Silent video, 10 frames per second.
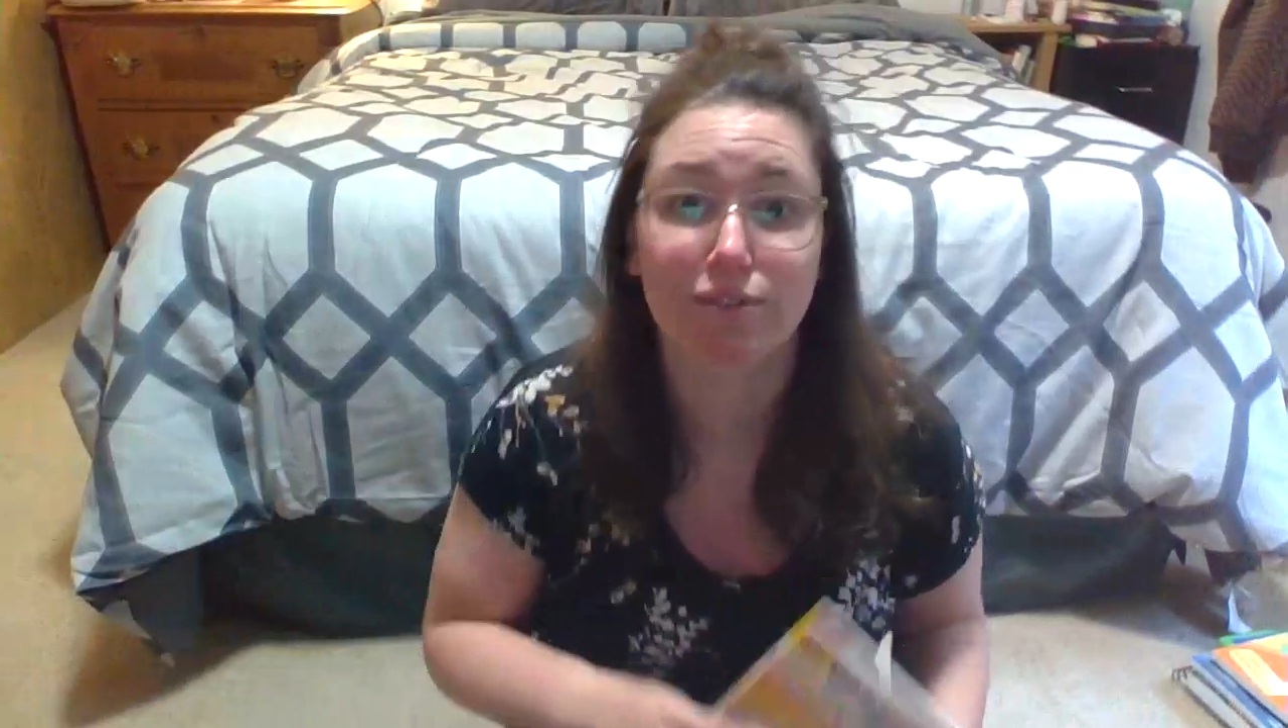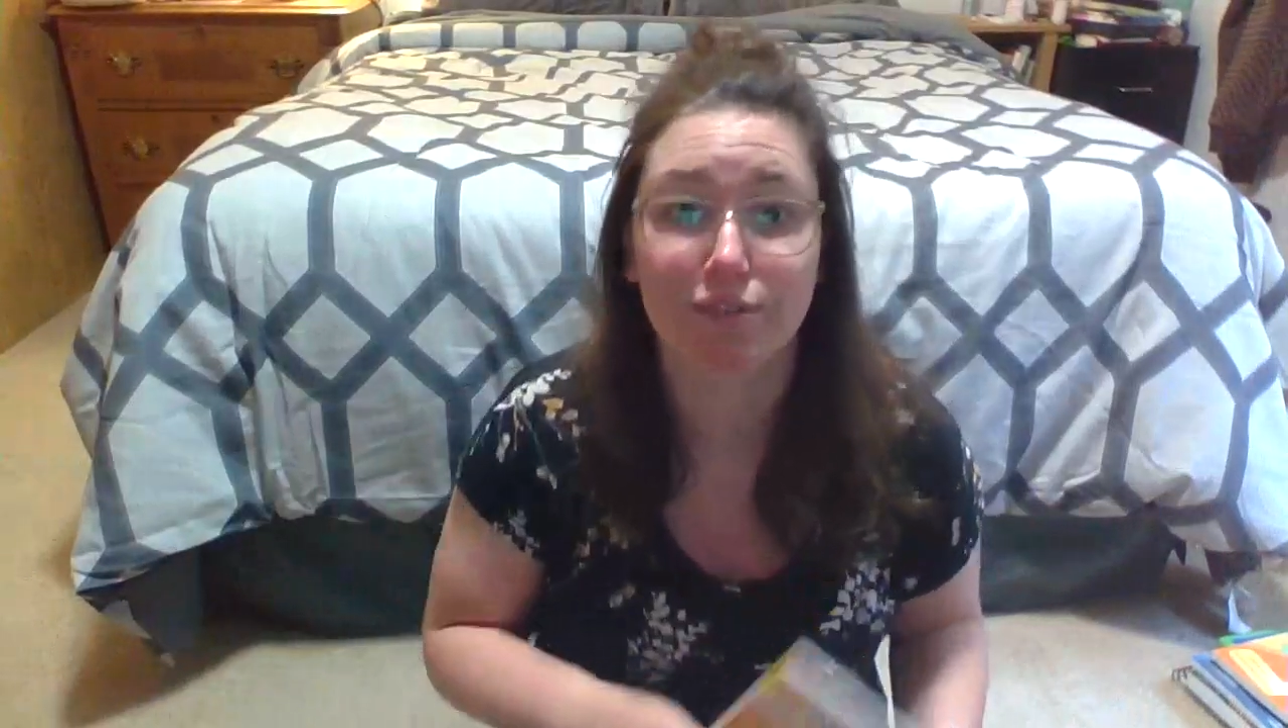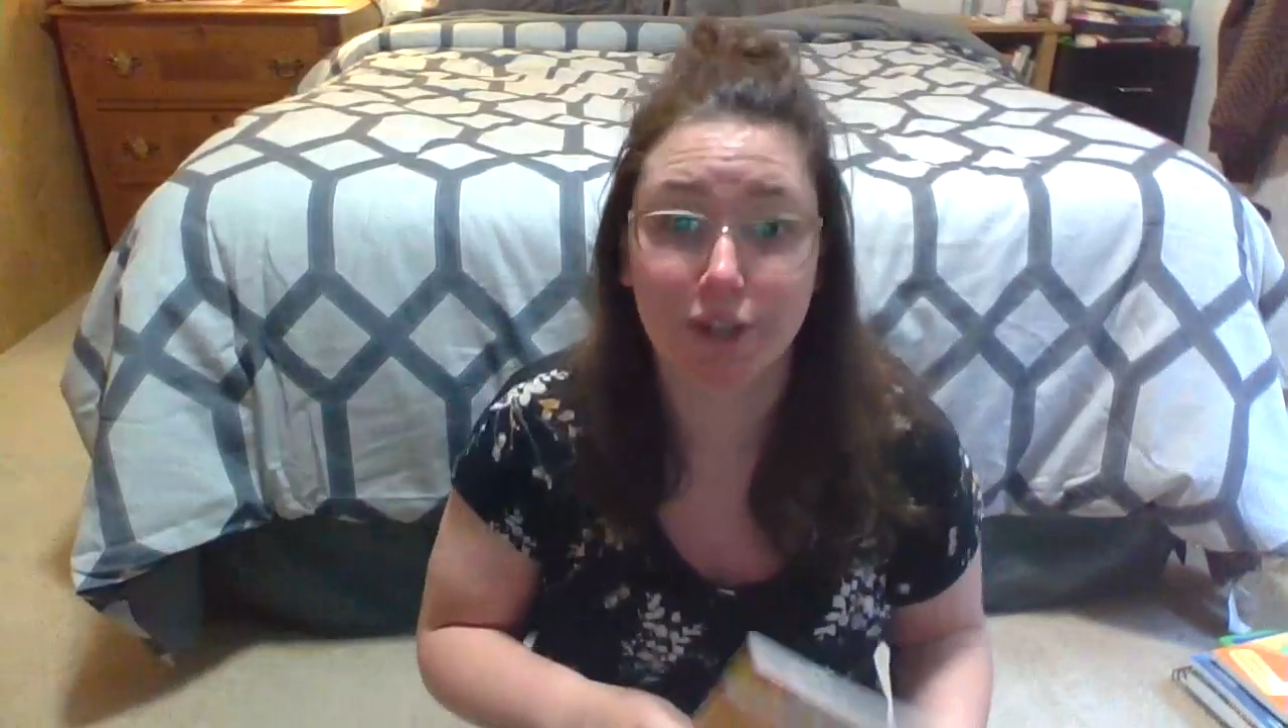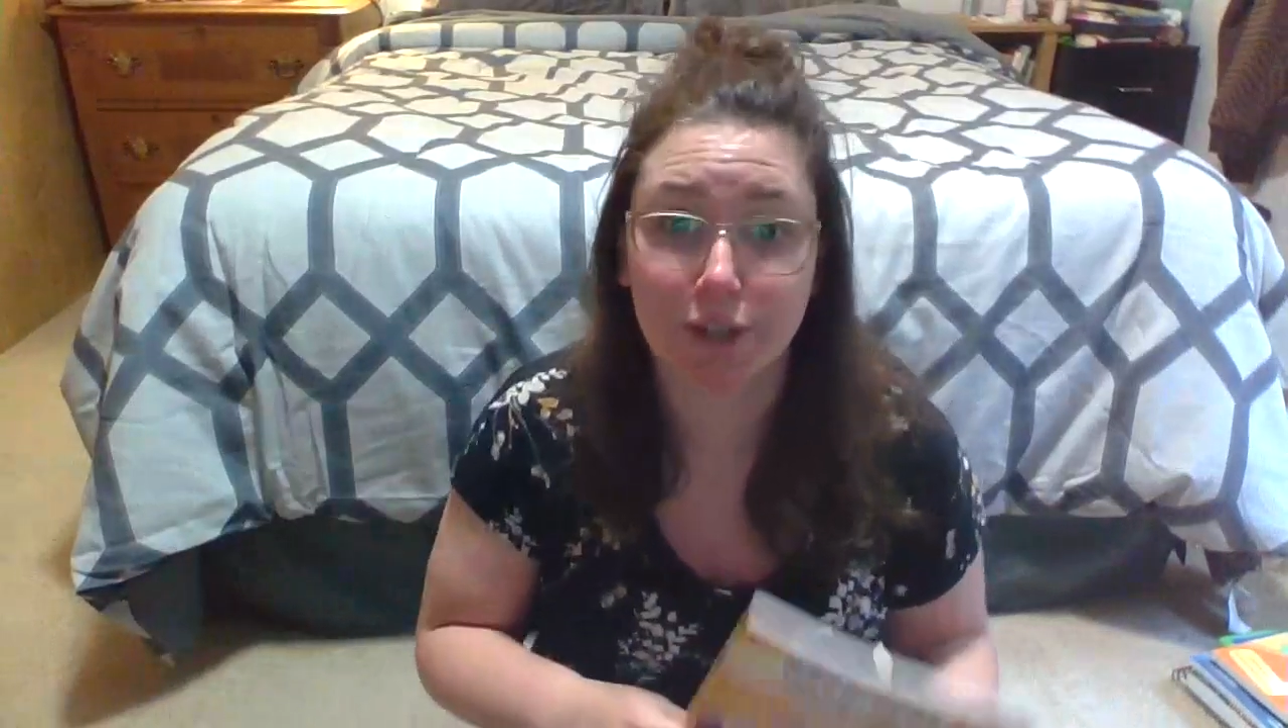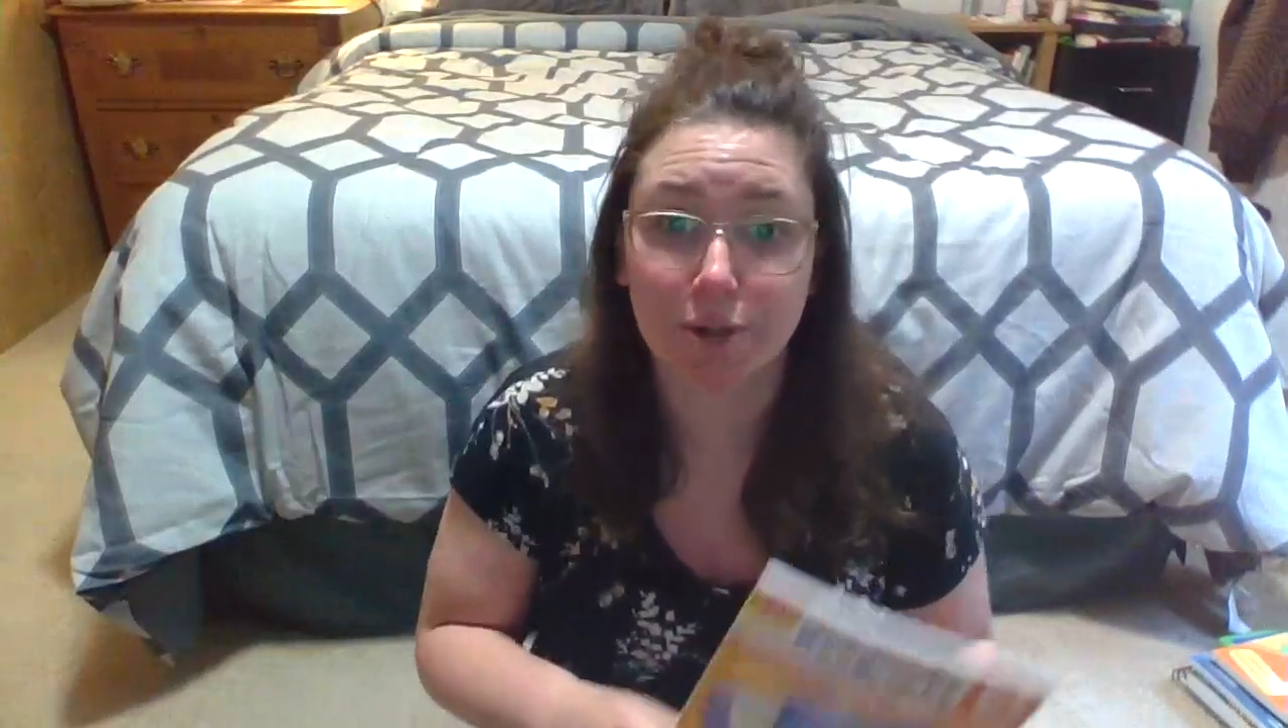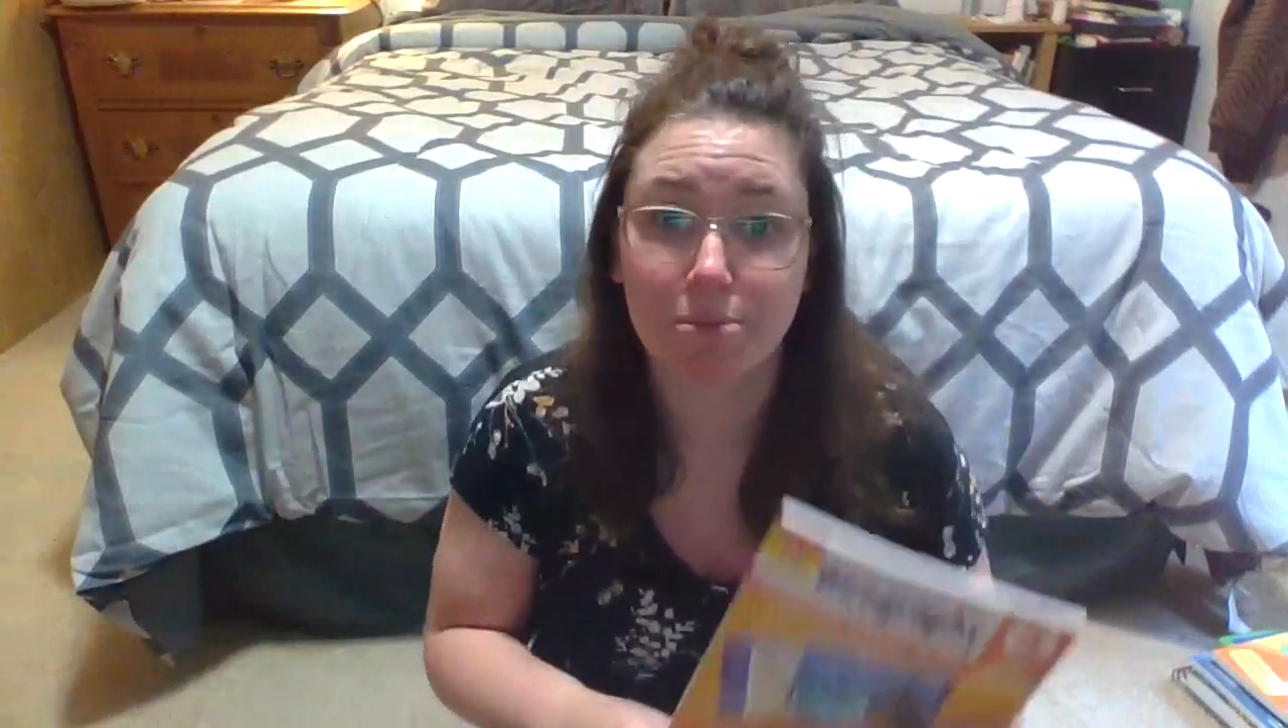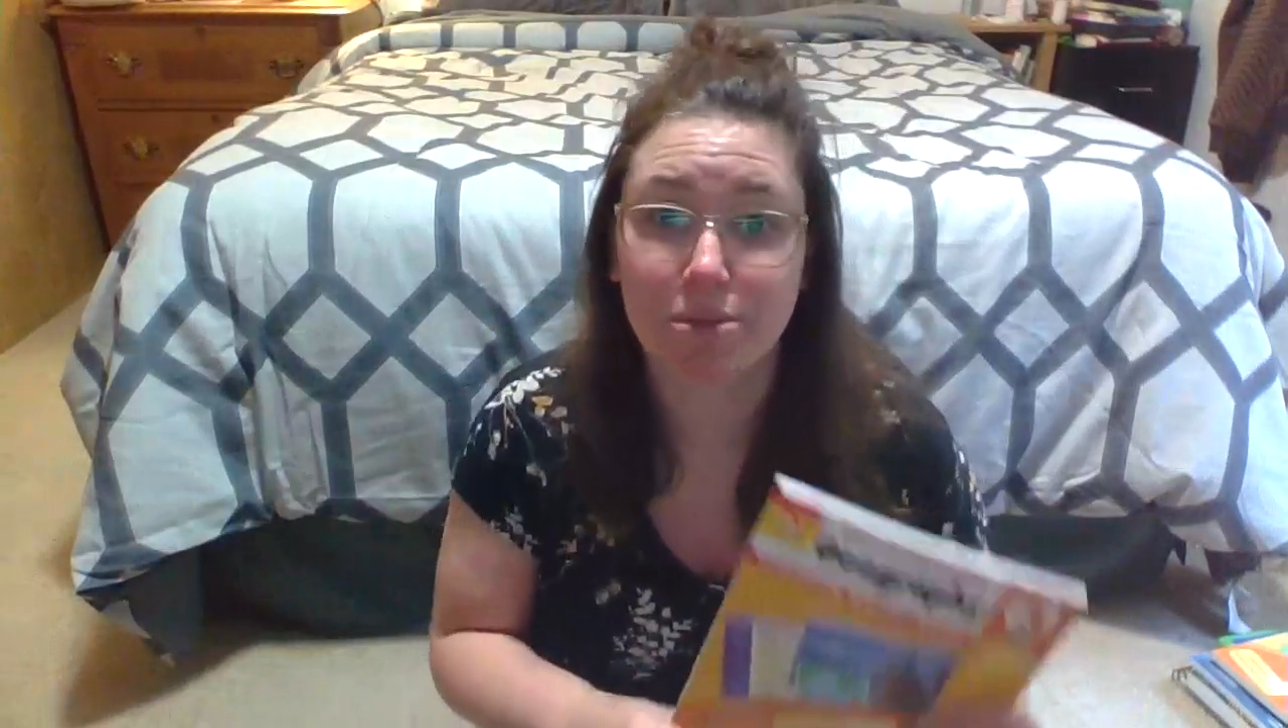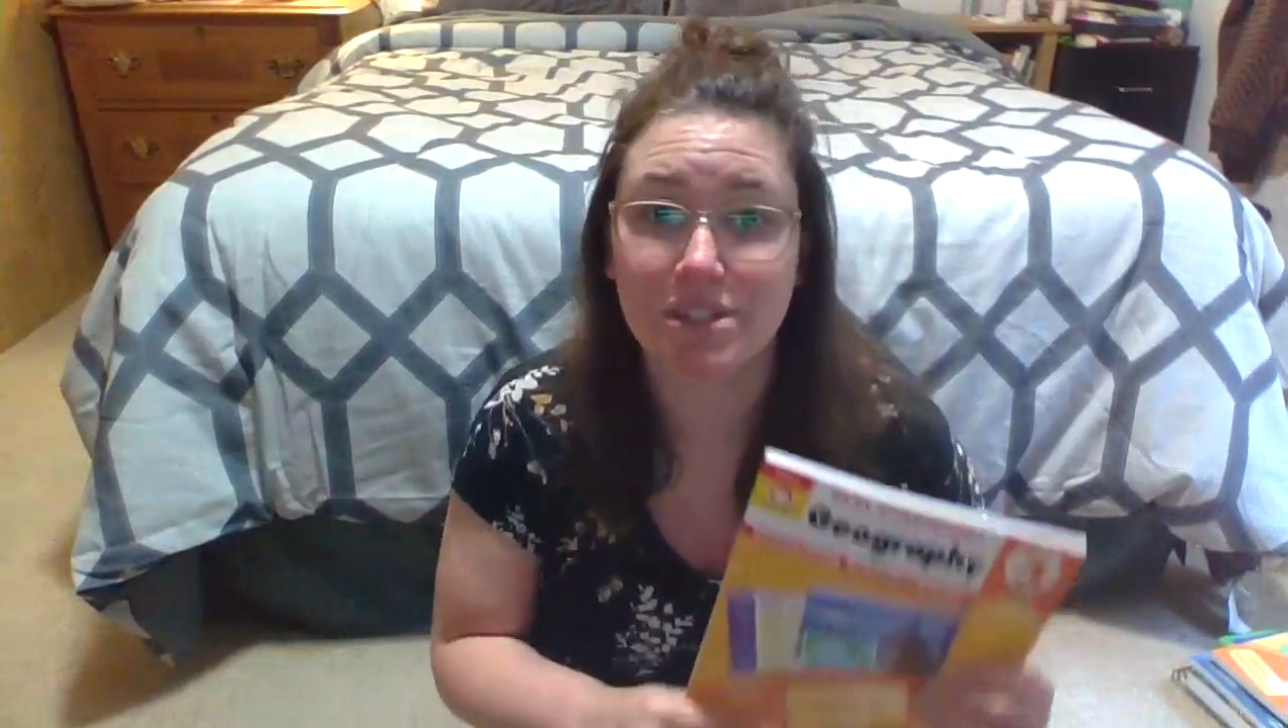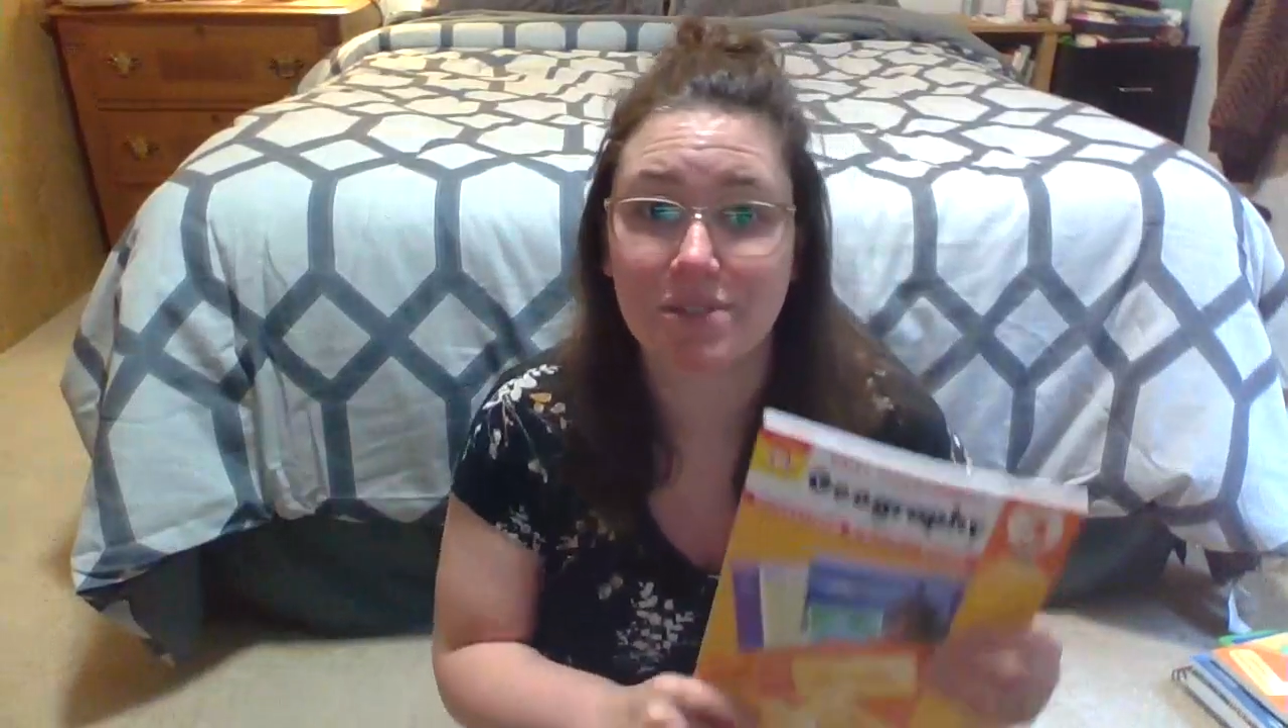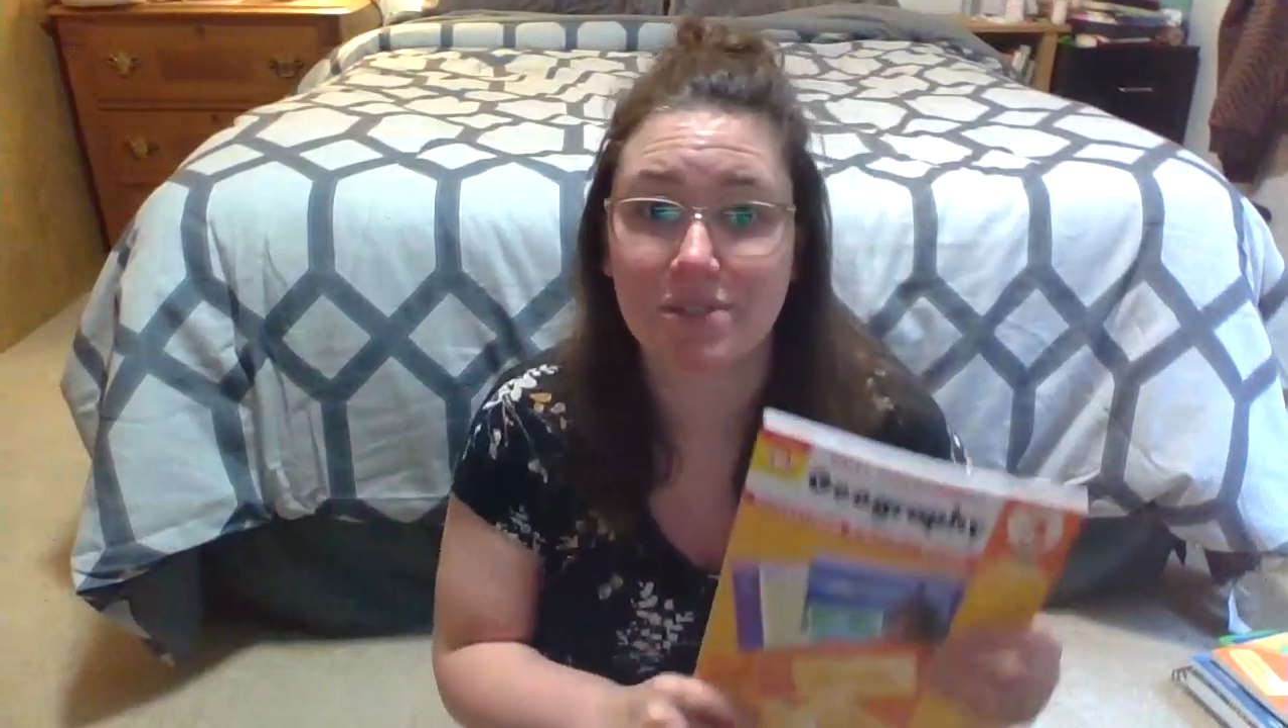
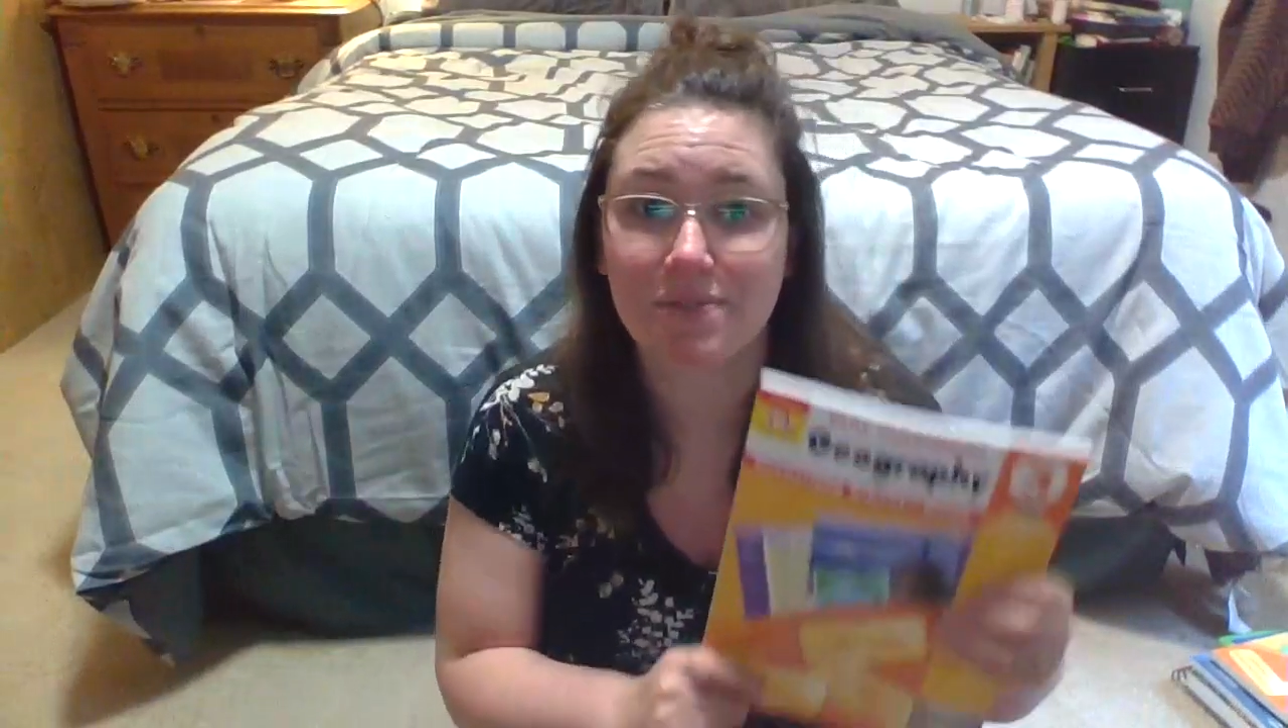verbs.